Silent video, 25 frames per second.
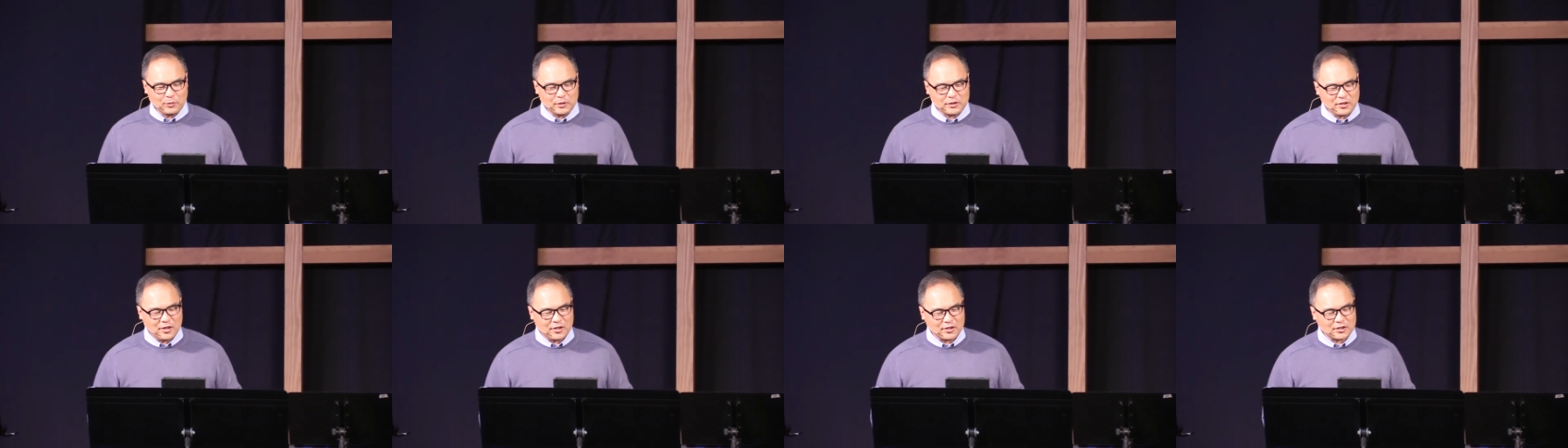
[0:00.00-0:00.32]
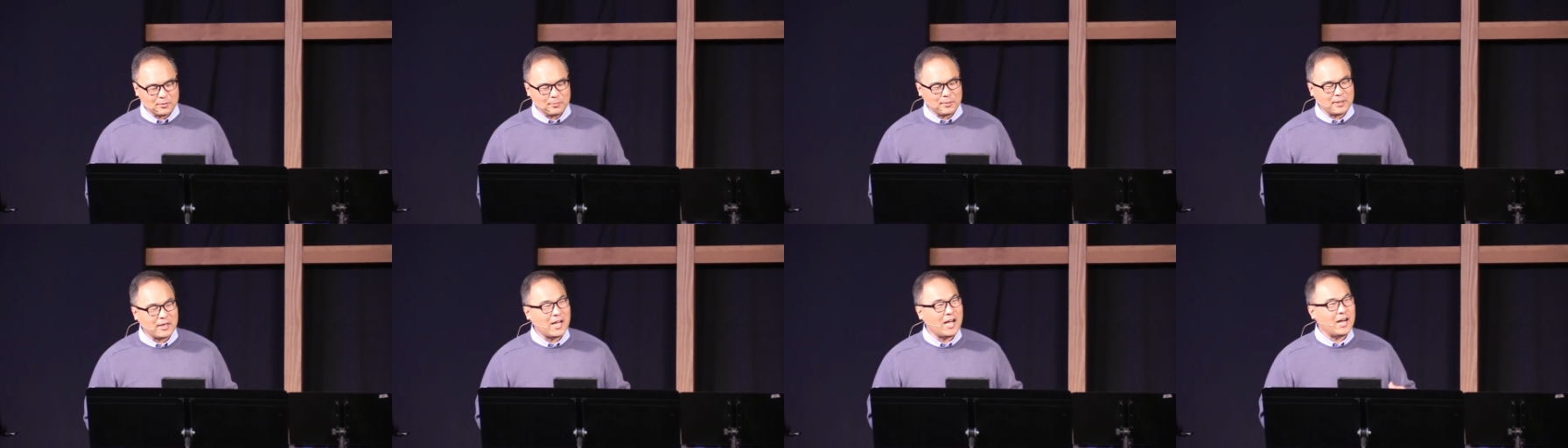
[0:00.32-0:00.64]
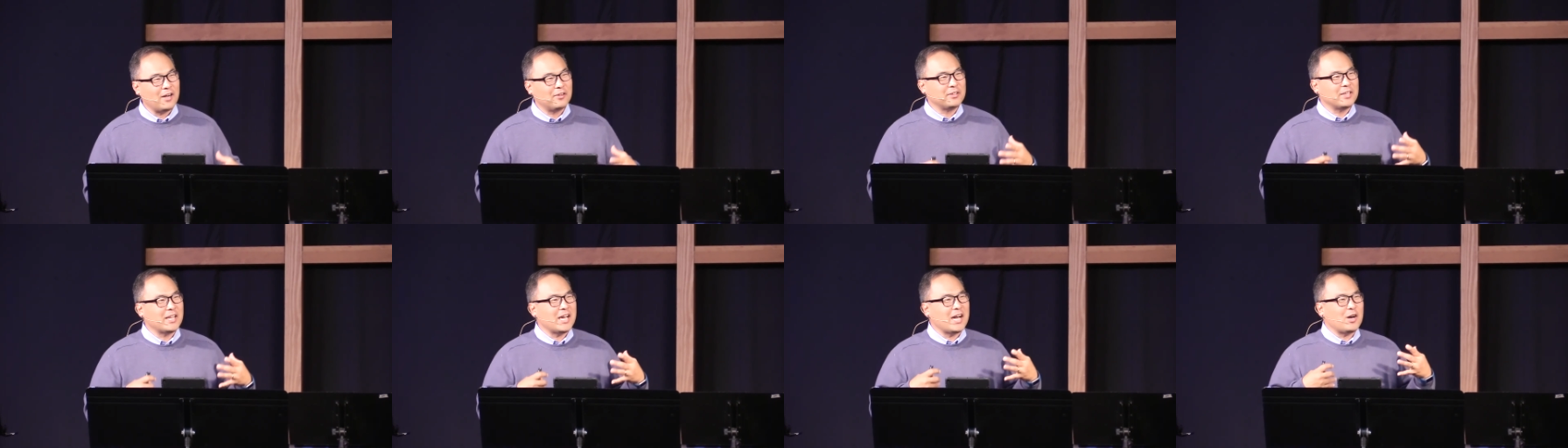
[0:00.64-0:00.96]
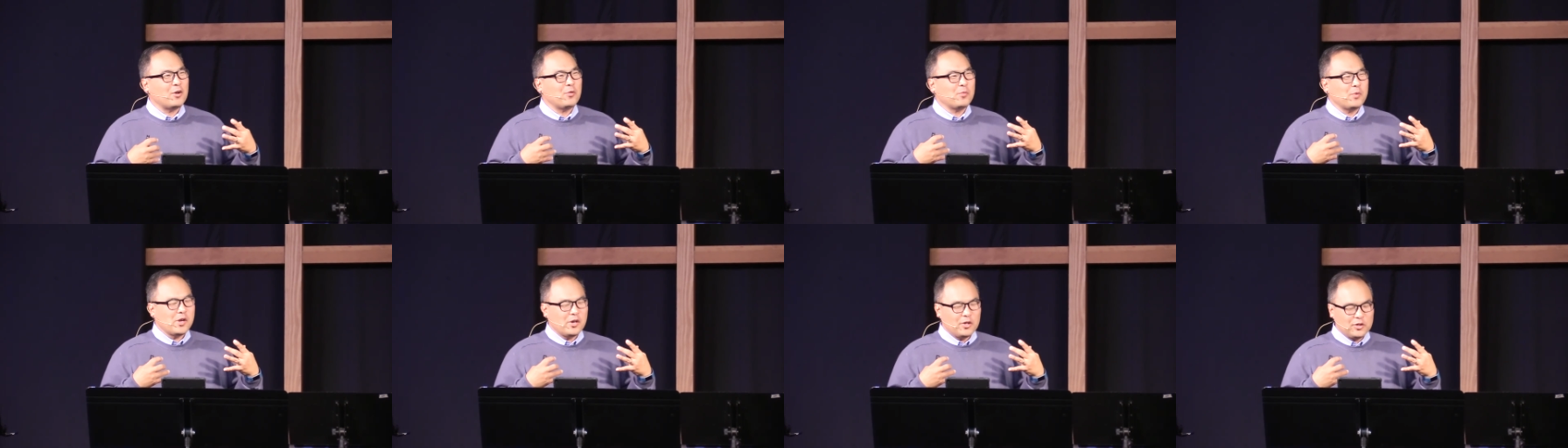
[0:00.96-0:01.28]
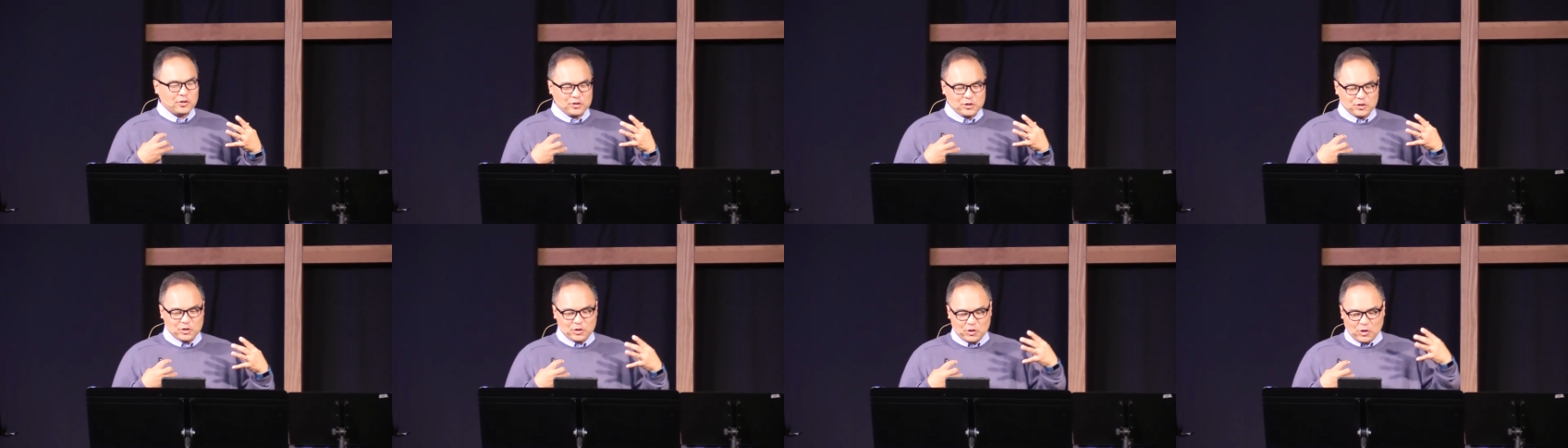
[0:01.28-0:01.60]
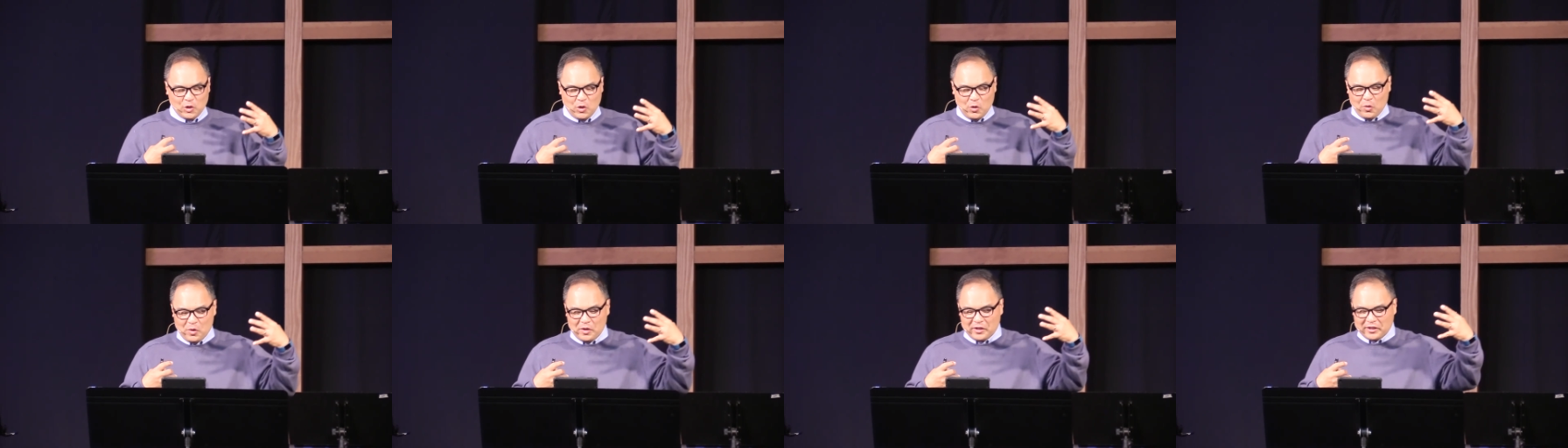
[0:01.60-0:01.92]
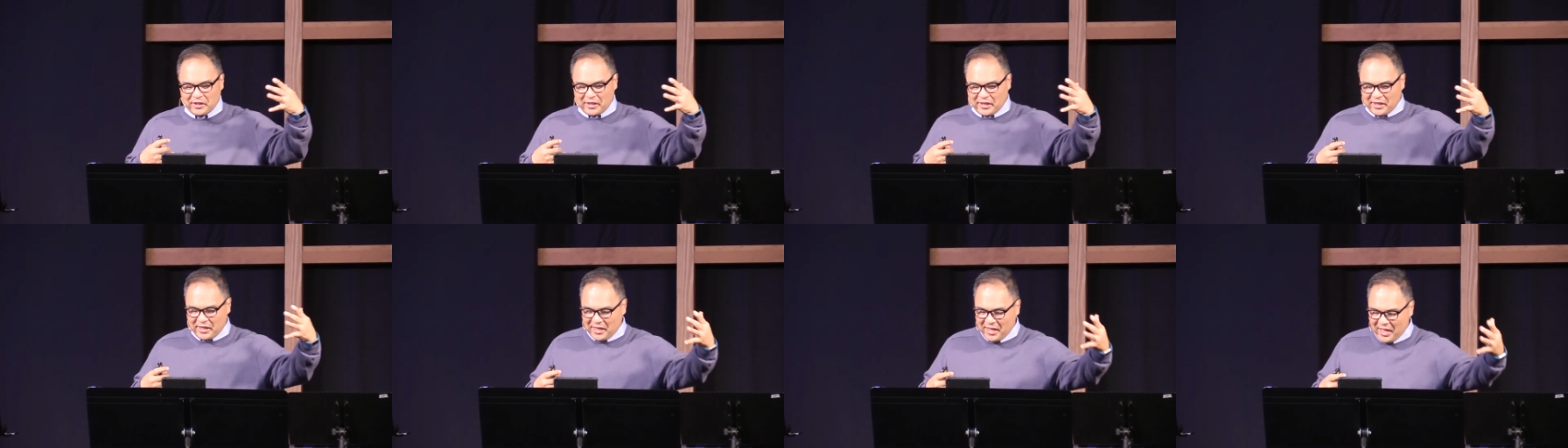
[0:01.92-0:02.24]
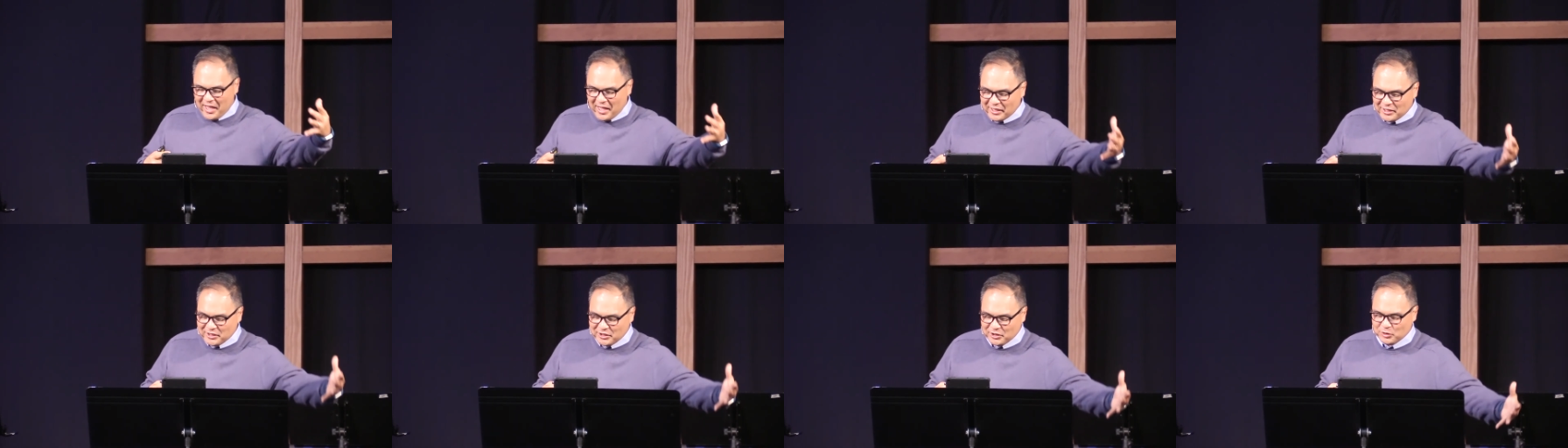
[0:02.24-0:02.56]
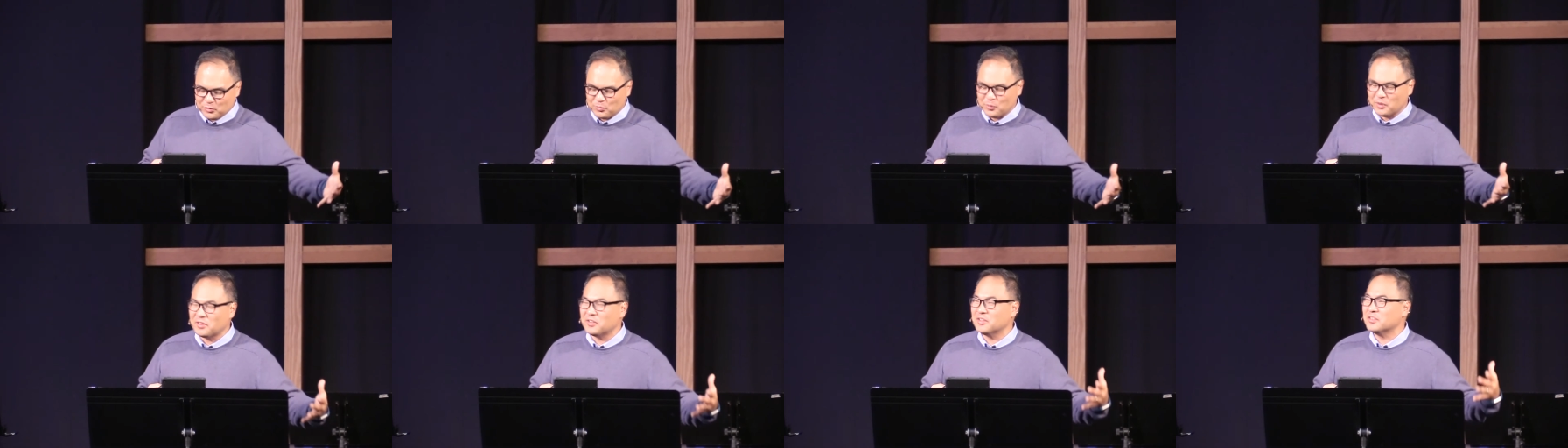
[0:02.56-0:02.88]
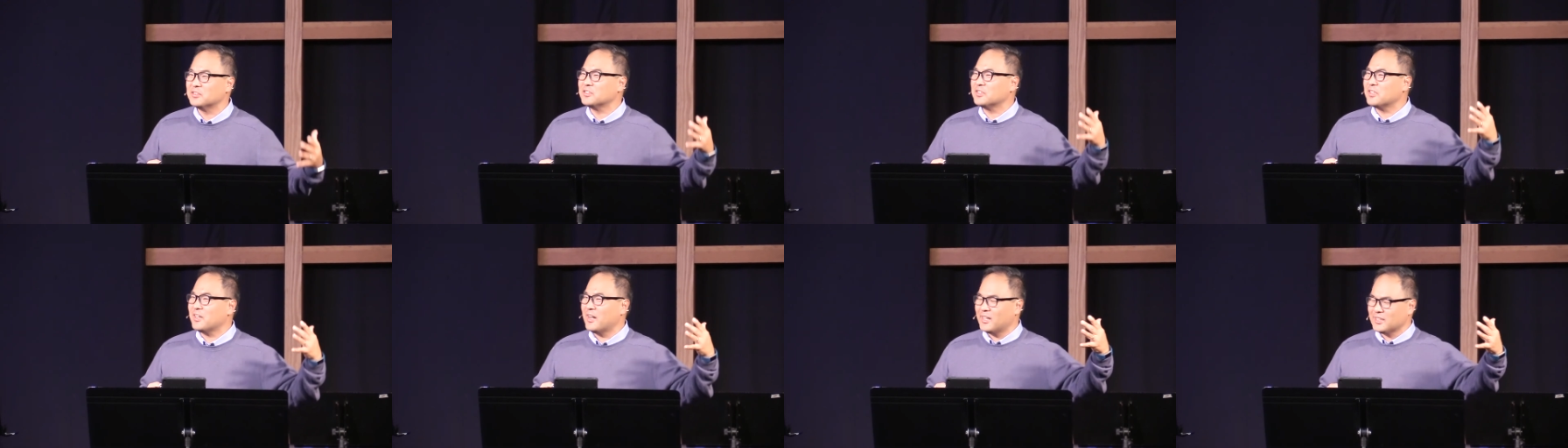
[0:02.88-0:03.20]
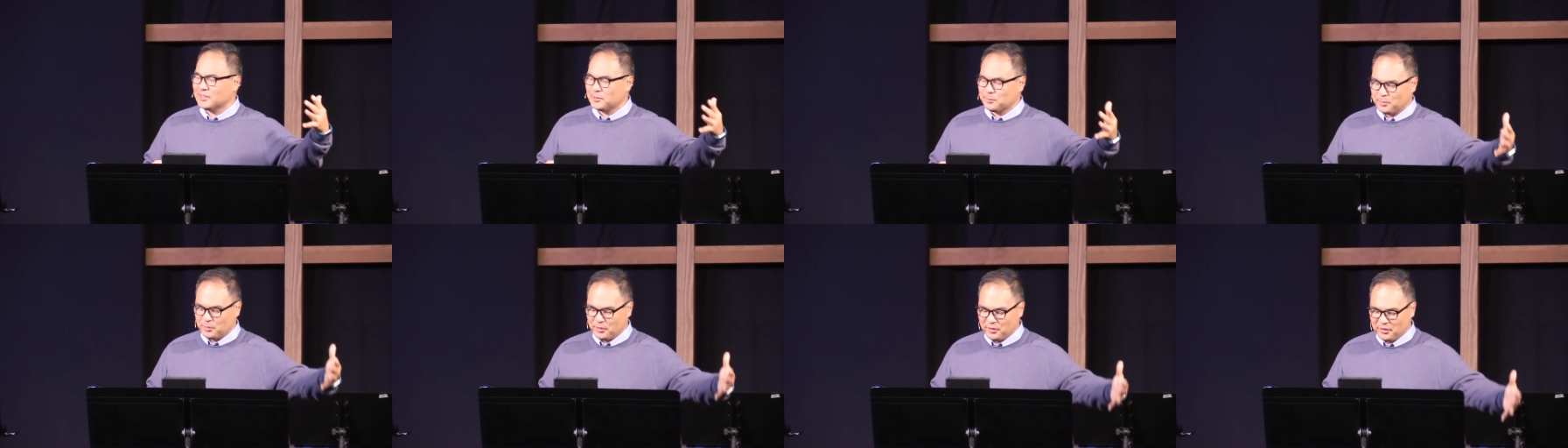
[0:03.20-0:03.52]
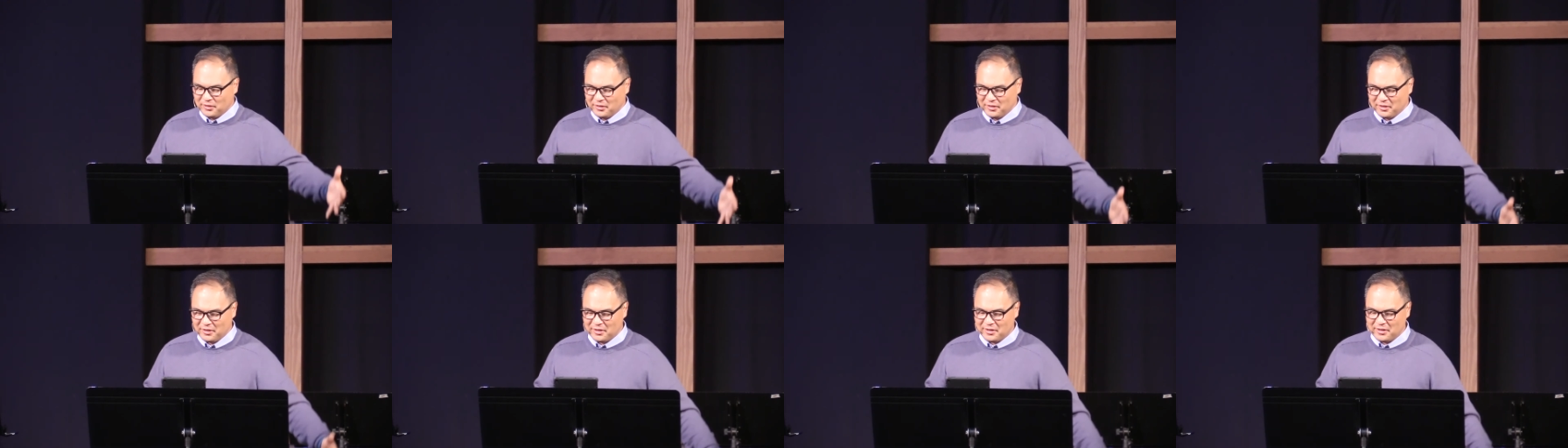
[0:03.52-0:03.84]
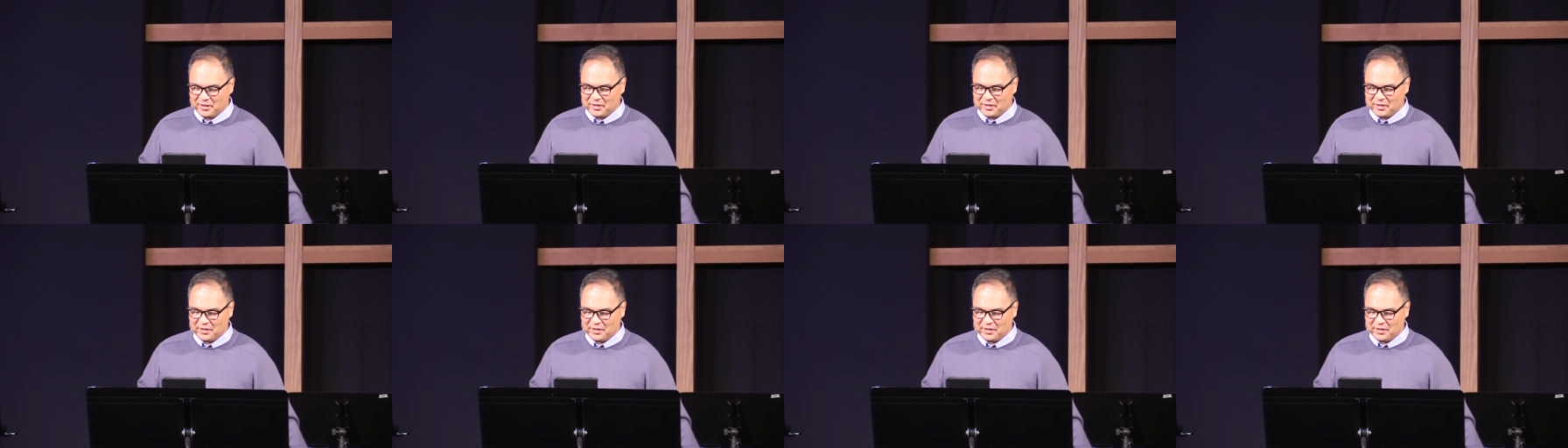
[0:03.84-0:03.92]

we talked about how now we are to go and catch with this gospel.